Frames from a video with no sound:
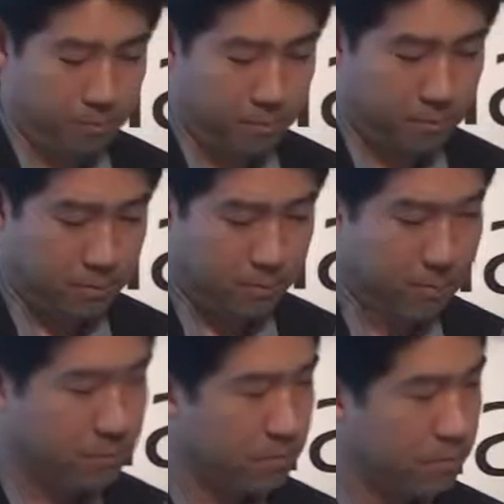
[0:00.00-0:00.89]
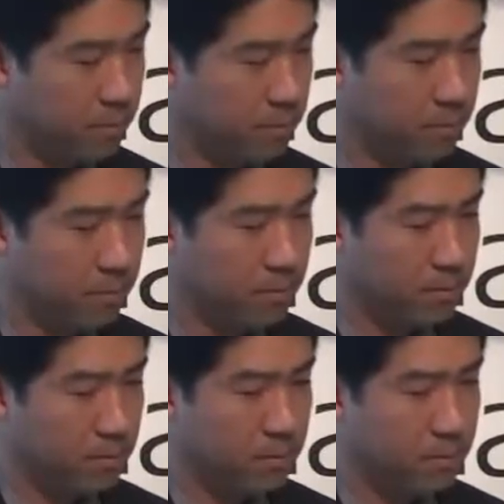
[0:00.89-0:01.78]

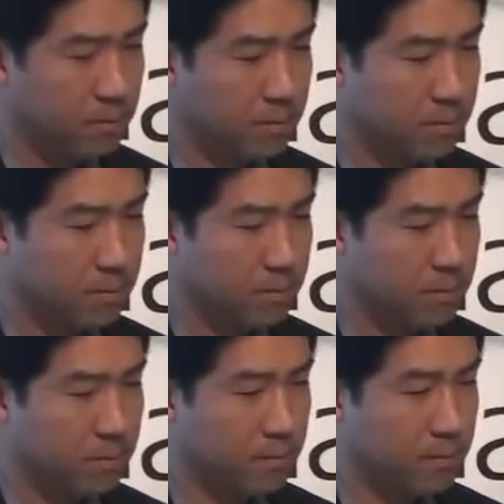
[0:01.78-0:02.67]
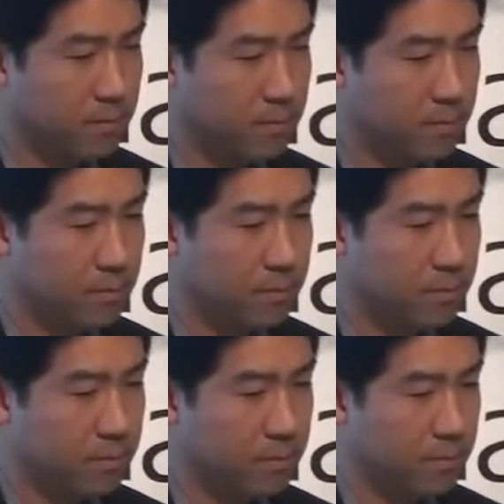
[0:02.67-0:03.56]

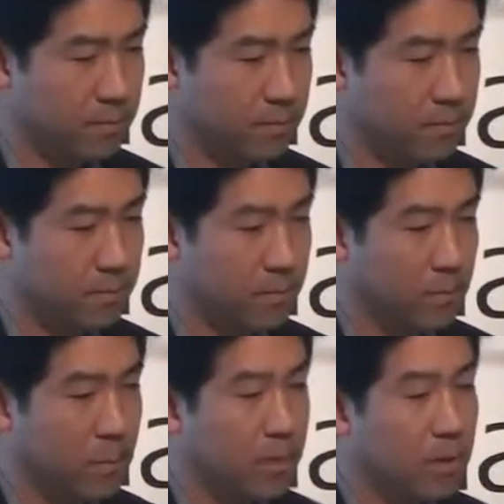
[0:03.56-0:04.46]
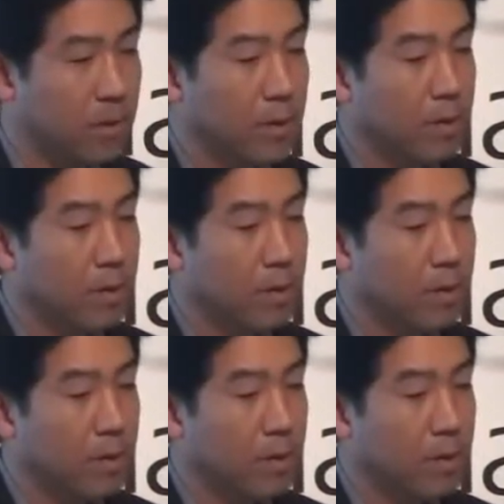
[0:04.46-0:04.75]
(silence)